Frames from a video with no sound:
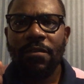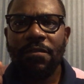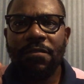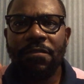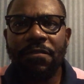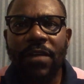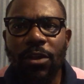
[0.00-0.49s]

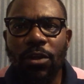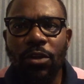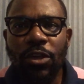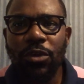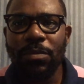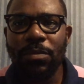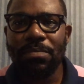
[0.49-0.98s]
fellow
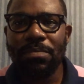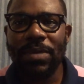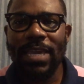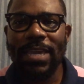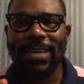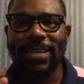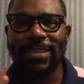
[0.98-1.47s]
human
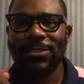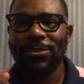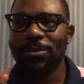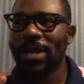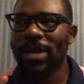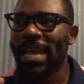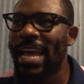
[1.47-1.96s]
beings.
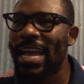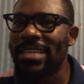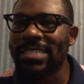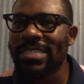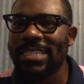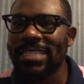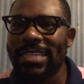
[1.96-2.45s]
You're
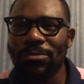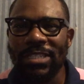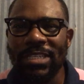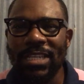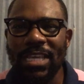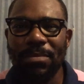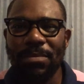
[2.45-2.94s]
casting out
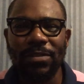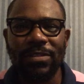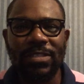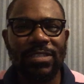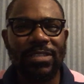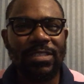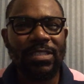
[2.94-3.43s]

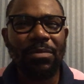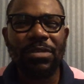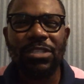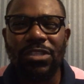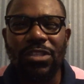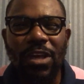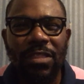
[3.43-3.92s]
demons. There
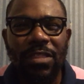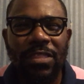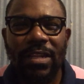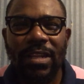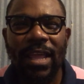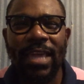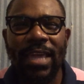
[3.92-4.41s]
is
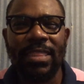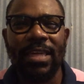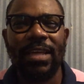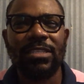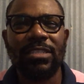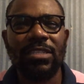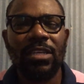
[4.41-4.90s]
nothing like
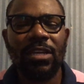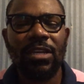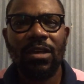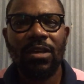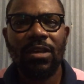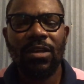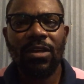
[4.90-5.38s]
that.
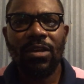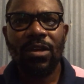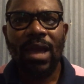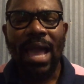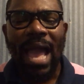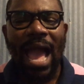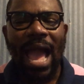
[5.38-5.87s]

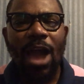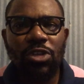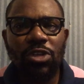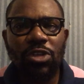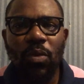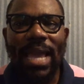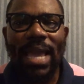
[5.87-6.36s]
How
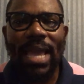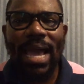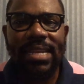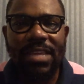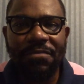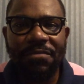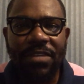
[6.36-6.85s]
do we
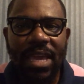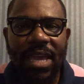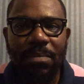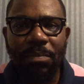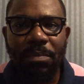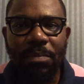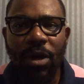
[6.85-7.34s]

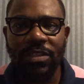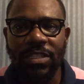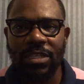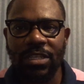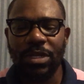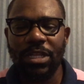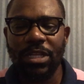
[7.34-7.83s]
alleviate
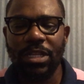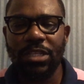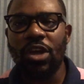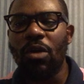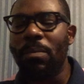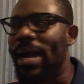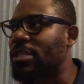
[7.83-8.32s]
poverty? We need to
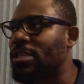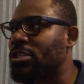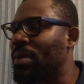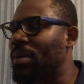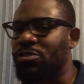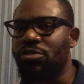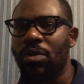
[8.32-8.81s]
go back to
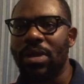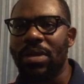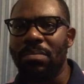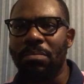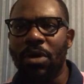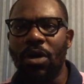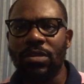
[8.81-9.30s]
our
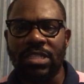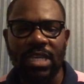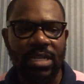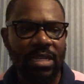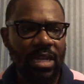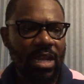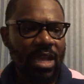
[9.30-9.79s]
drawing boards,
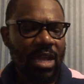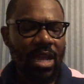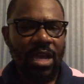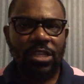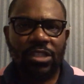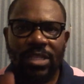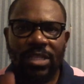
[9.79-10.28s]
and
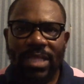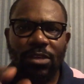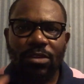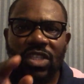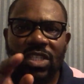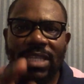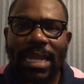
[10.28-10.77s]
you see that
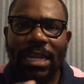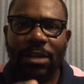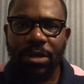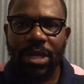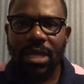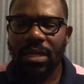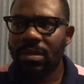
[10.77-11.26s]
your
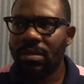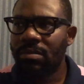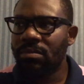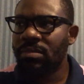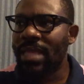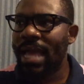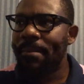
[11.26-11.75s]
salary,
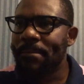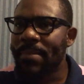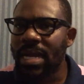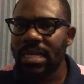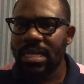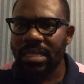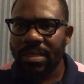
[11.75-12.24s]
that
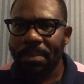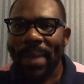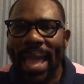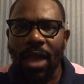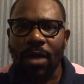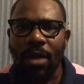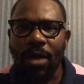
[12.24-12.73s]
money, the
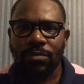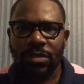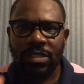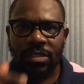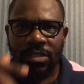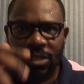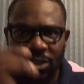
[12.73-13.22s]

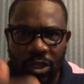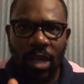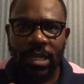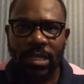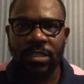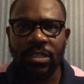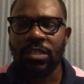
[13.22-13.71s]
pounds, the
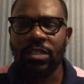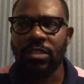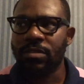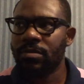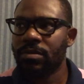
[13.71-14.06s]
dollars